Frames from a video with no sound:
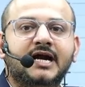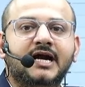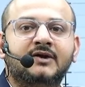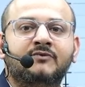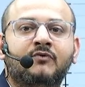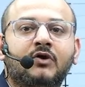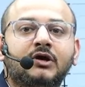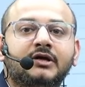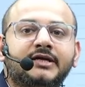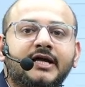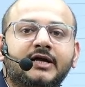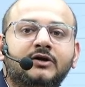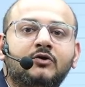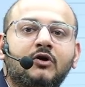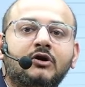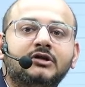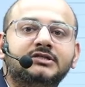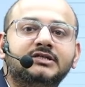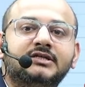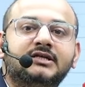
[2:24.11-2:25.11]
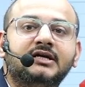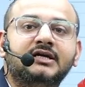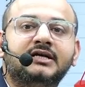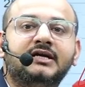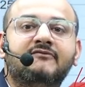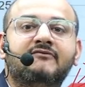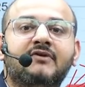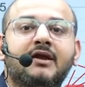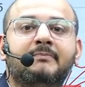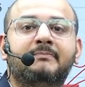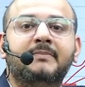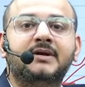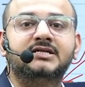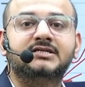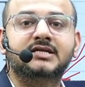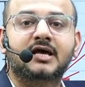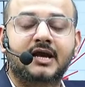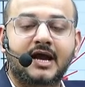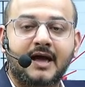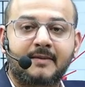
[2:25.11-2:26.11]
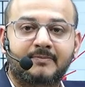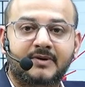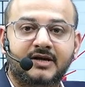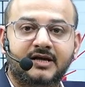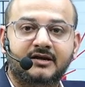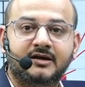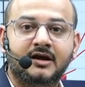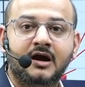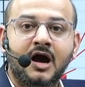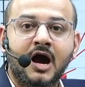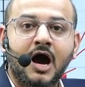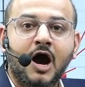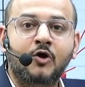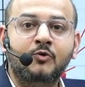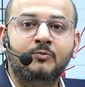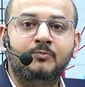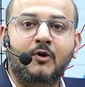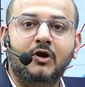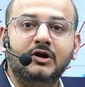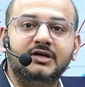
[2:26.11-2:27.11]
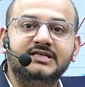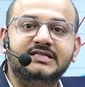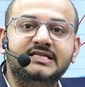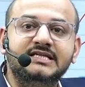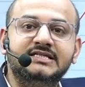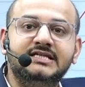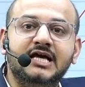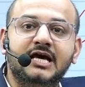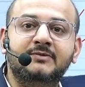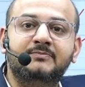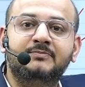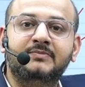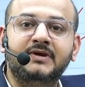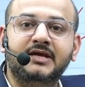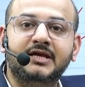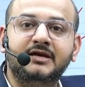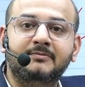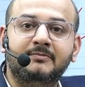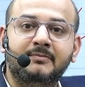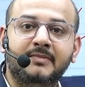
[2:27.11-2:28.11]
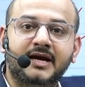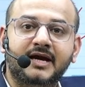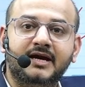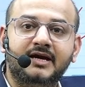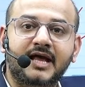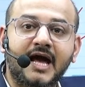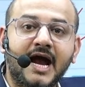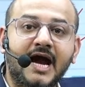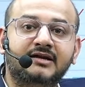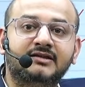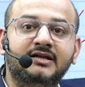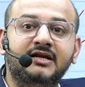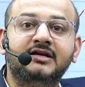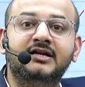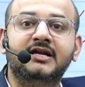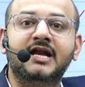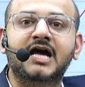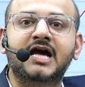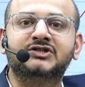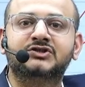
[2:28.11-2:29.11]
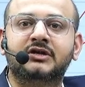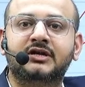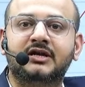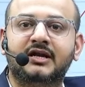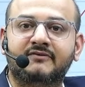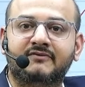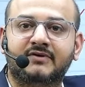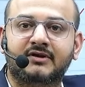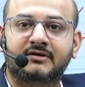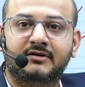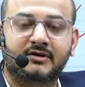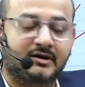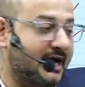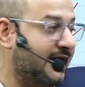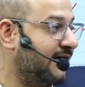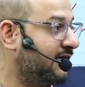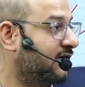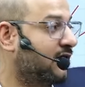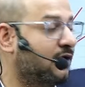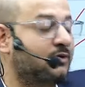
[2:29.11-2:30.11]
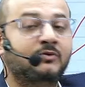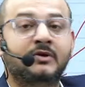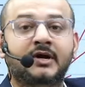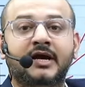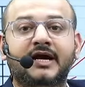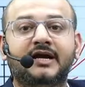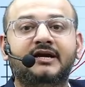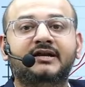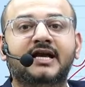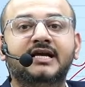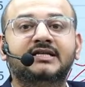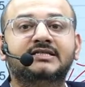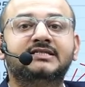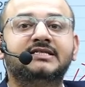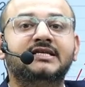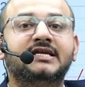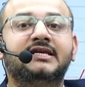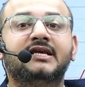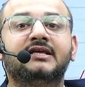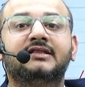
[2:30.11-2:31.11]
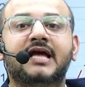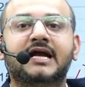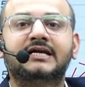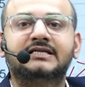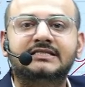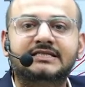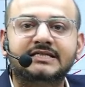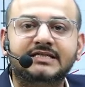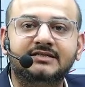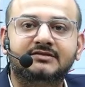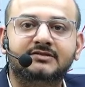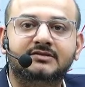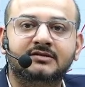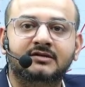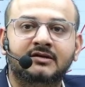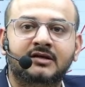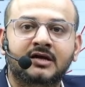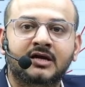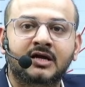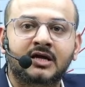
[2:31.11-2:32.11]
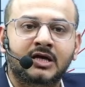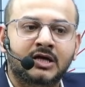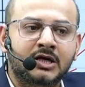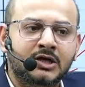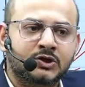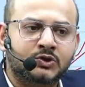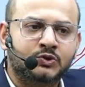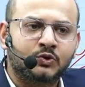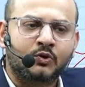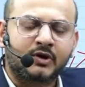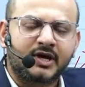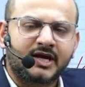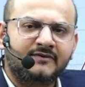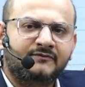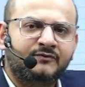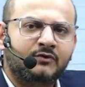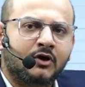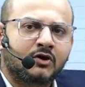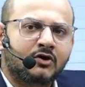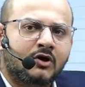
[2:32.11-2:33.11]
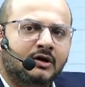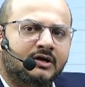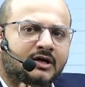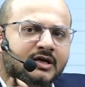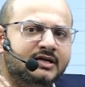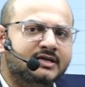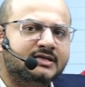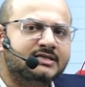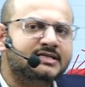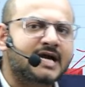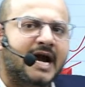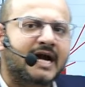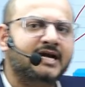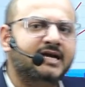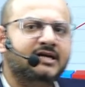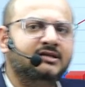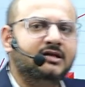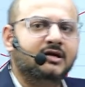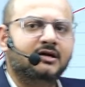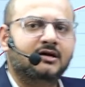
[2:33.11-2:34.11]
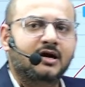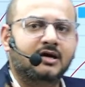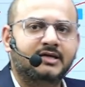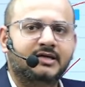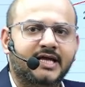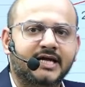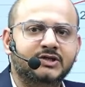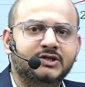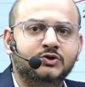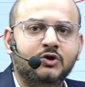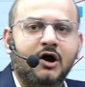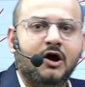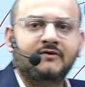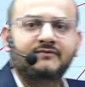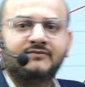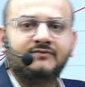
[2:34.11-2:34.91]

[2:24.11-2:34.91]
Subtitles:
what technological developments are happening, how policies are being made at the international level. Right now, India is taking that seat. So if you are not understanding the context of